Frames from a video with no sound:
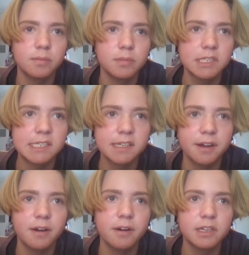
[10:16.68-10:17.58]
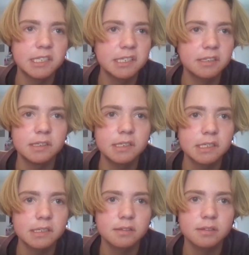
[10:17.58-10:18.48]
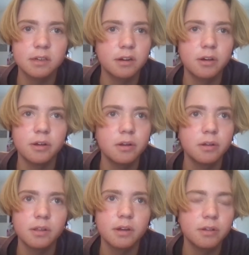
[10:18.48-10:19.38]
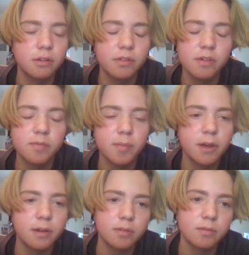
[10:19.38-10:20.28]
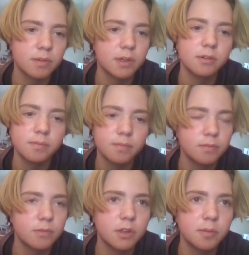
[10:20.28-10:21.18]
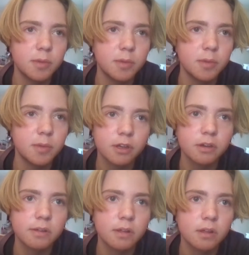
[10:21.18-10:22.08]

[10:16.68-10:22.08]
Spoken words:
bit scary just because you don't know like who they've met when they've been working.